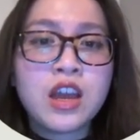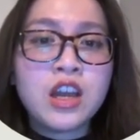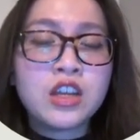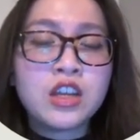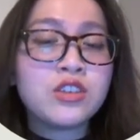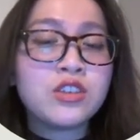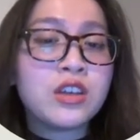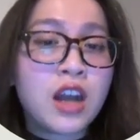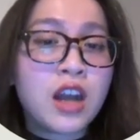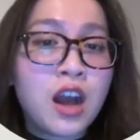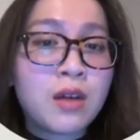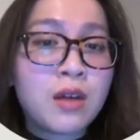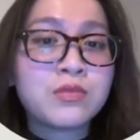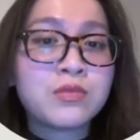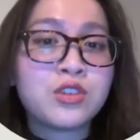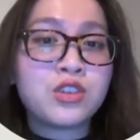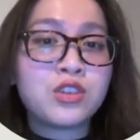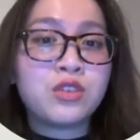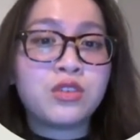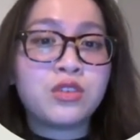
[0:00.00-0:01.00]
to come
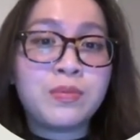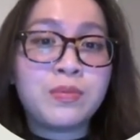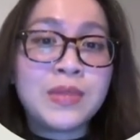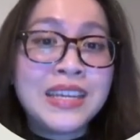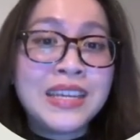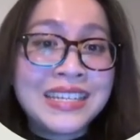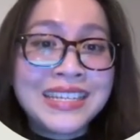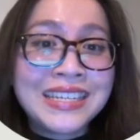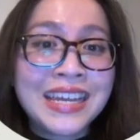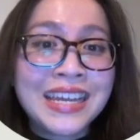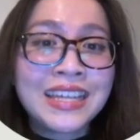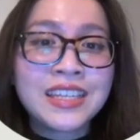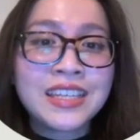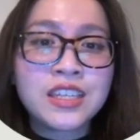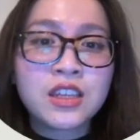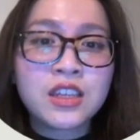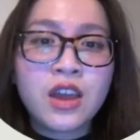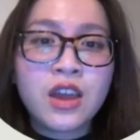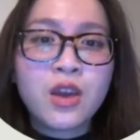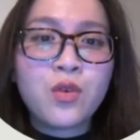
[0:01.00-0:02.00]
to the
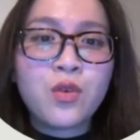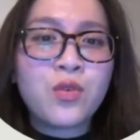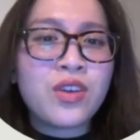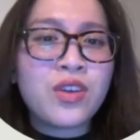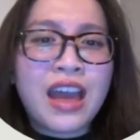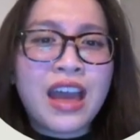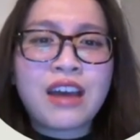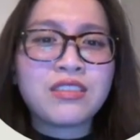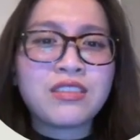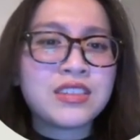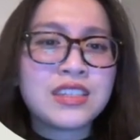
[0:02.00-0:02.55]
meetings without